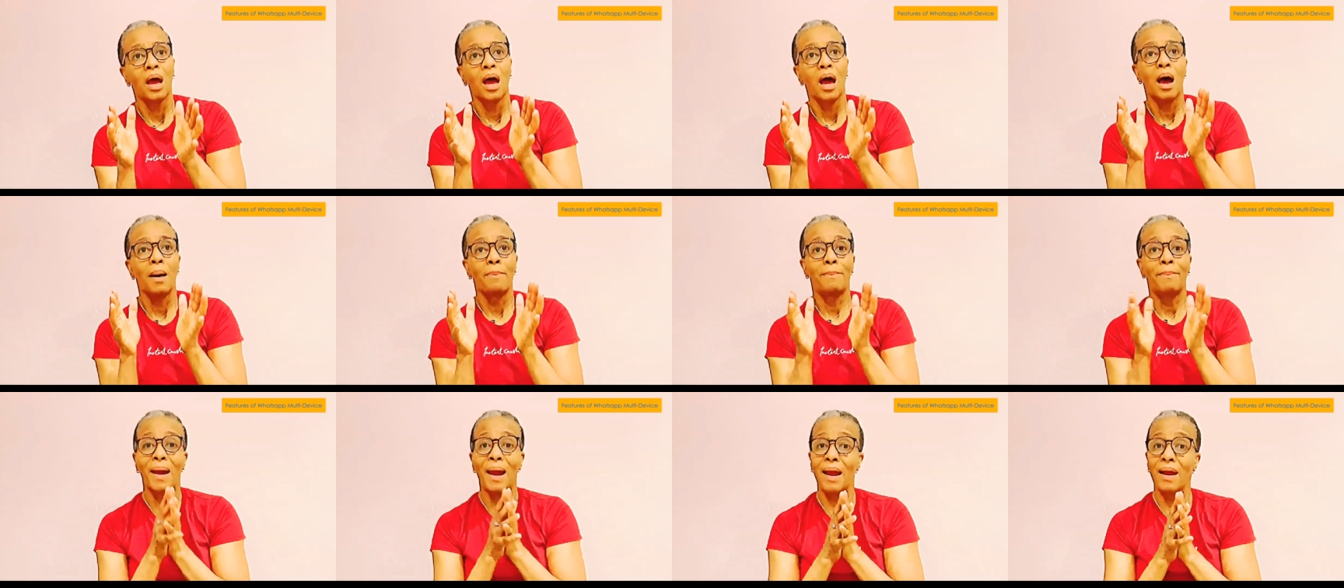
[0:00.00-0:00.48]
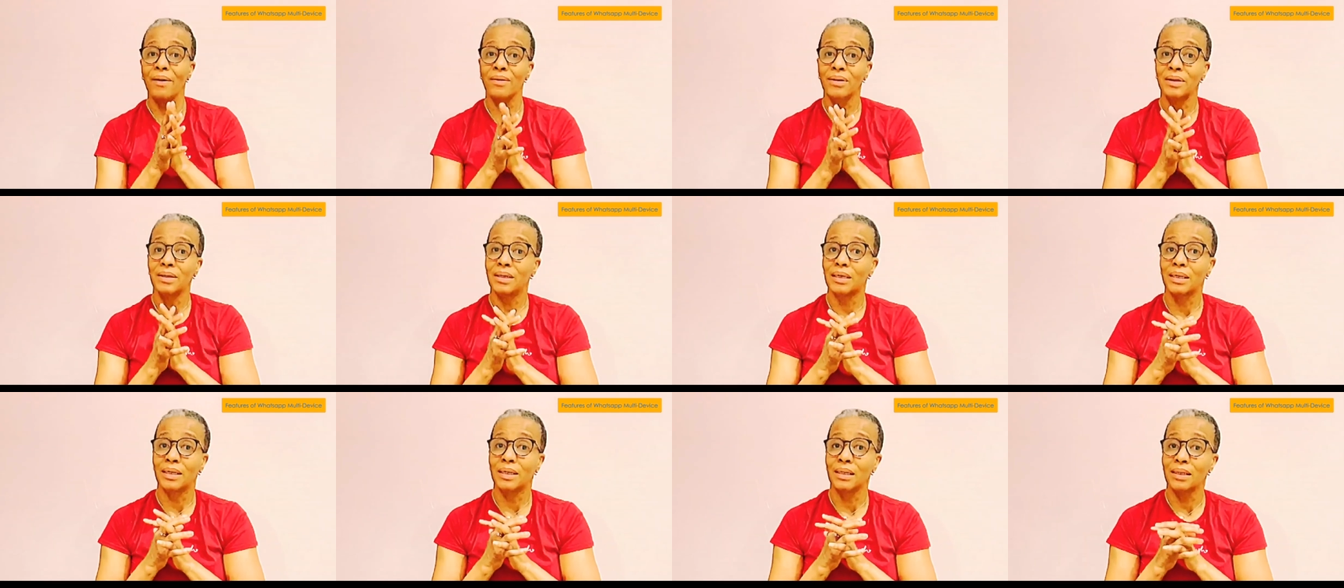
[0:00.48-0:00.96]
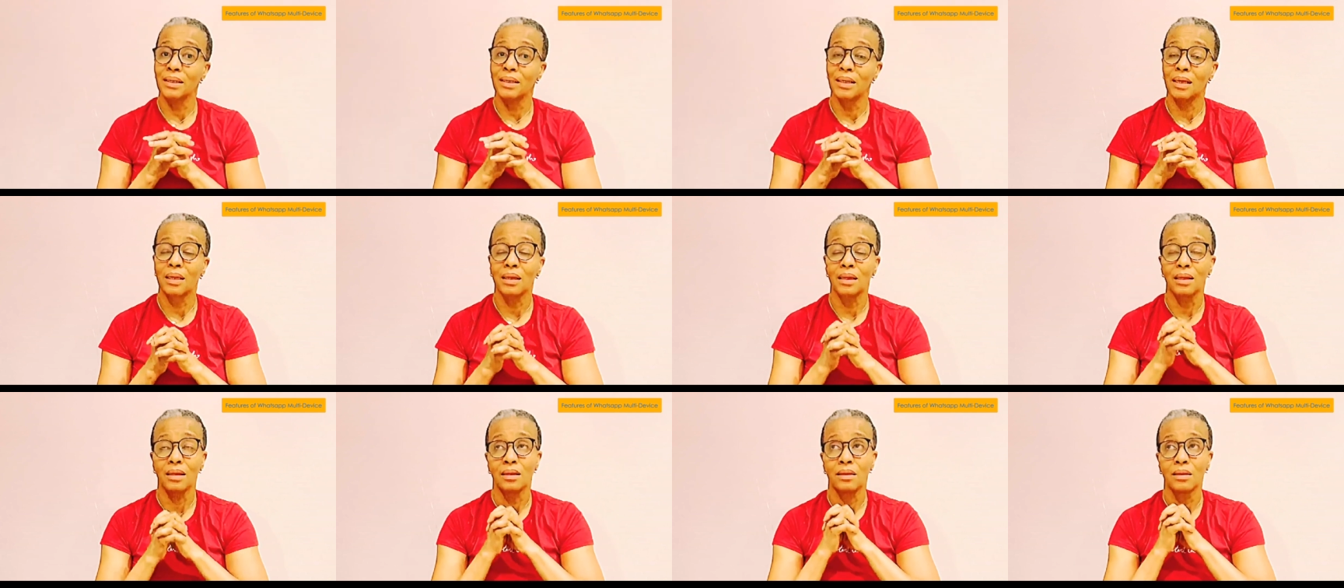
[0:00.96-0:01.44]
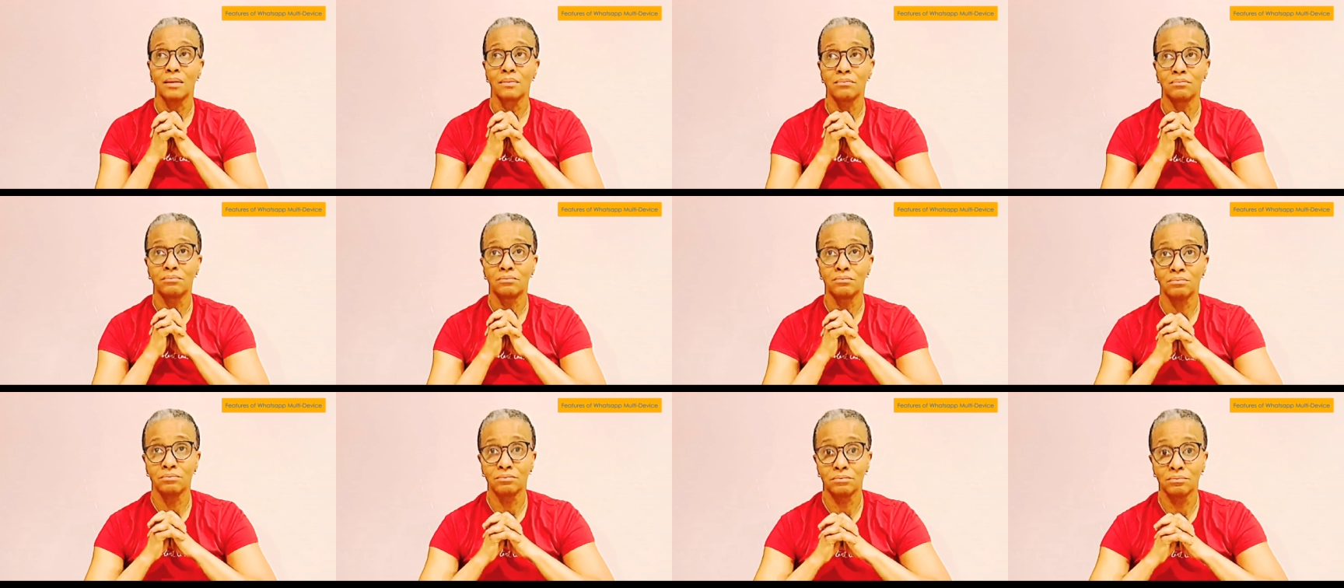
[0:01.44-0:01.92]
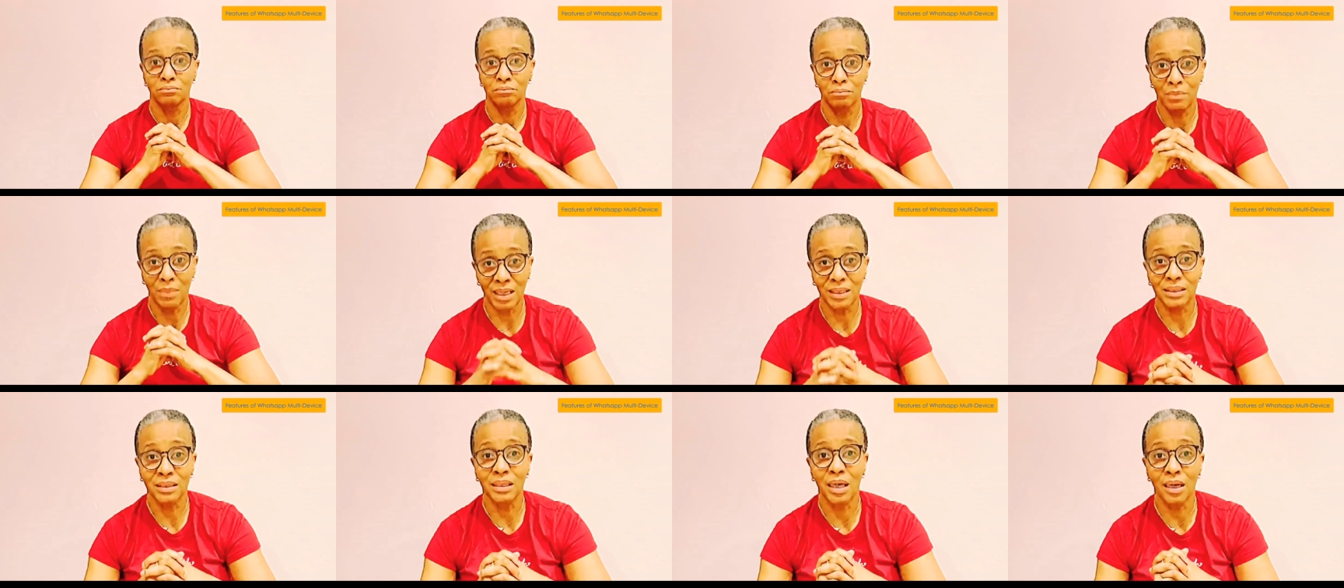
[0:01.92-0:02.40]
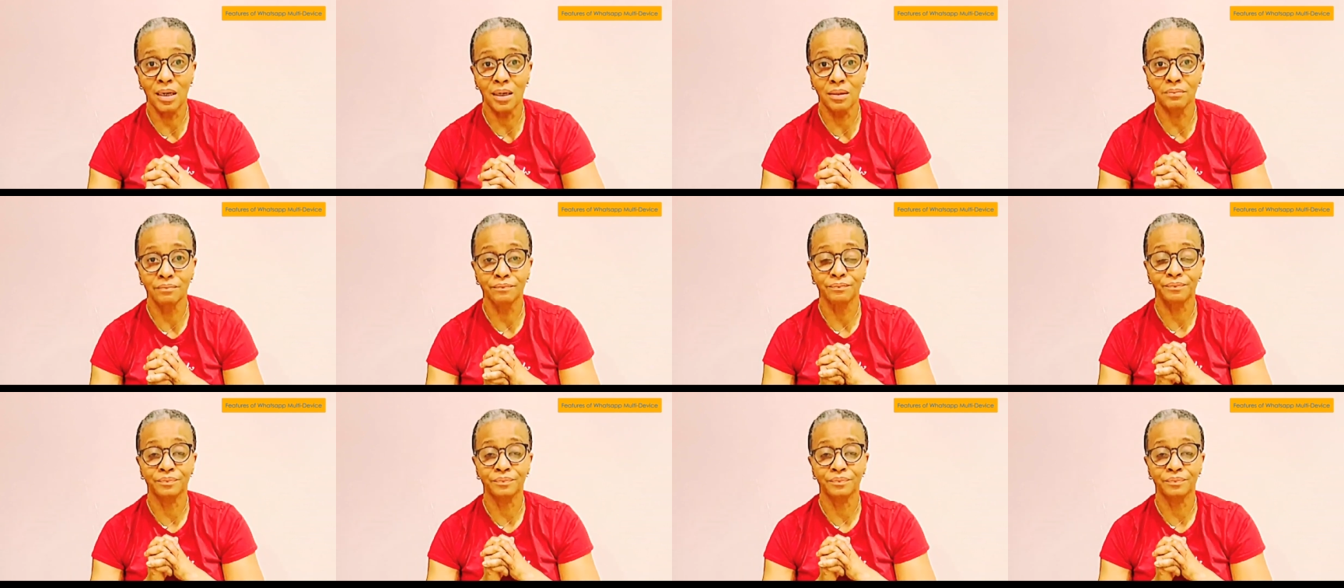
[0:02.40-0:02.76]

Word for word: Apparently Meta